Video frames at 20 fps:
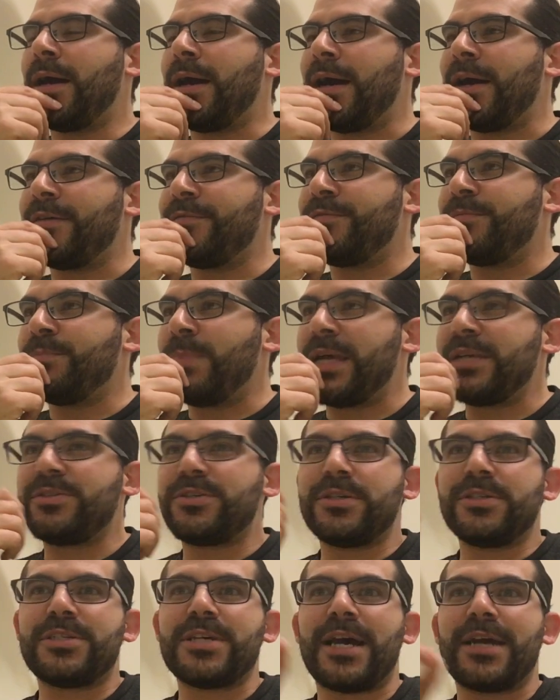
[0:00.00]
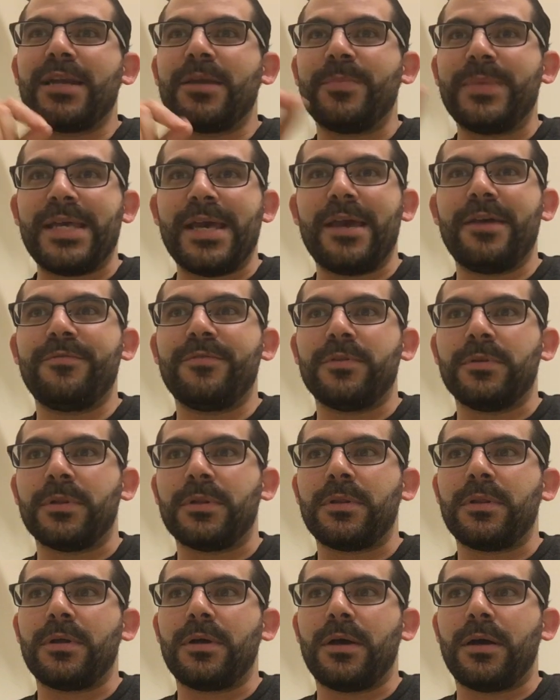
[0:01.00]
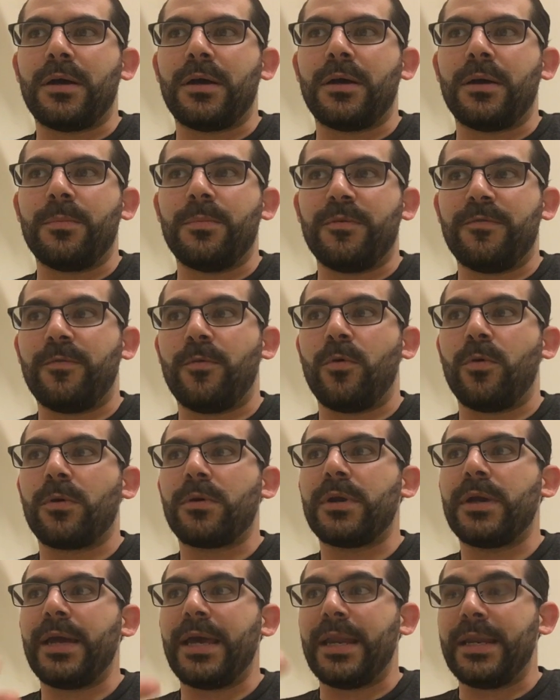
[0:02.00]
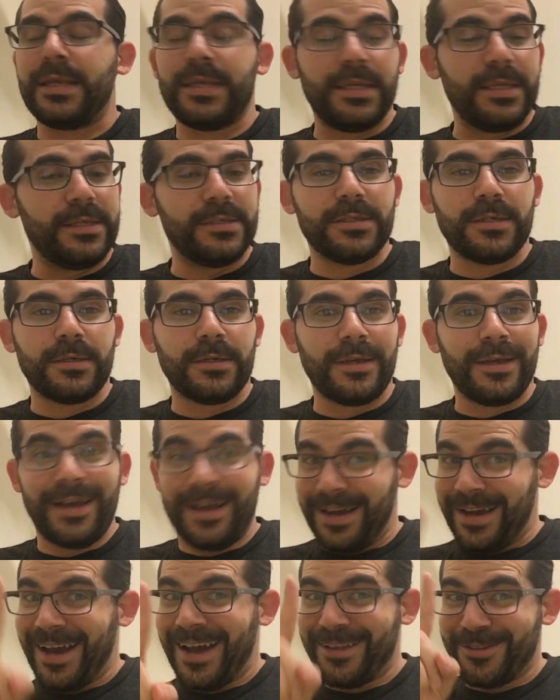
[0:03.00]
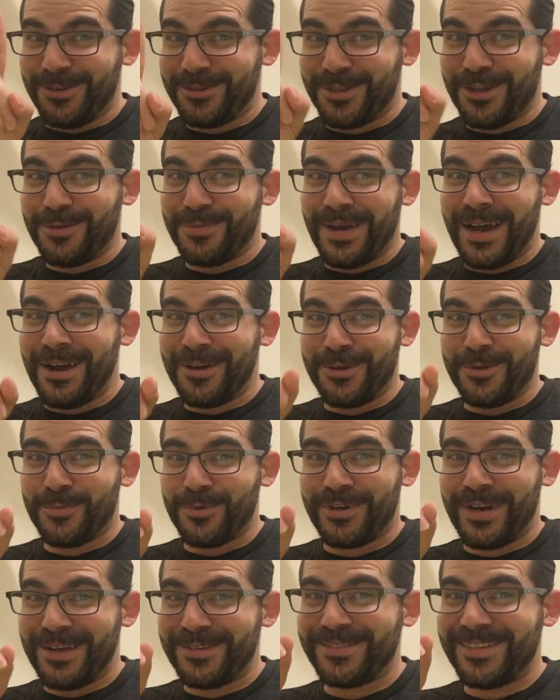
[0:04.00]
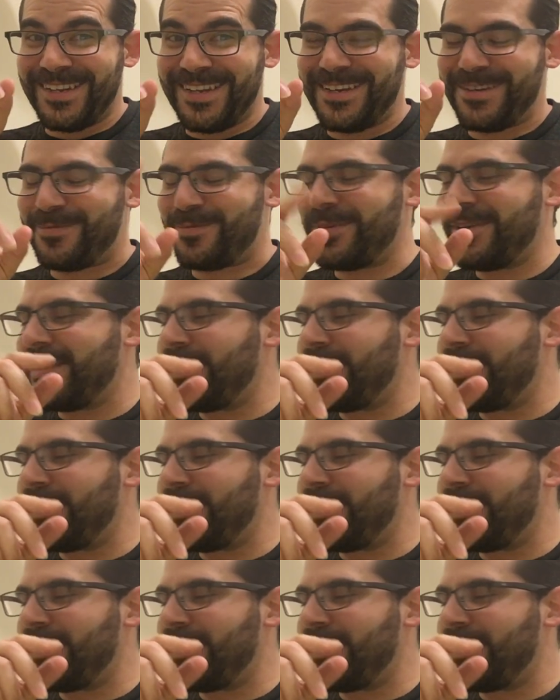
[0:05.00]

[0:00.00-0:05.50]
I've mentioned China Mieville before, and he's a I looked up how you pronounce the name.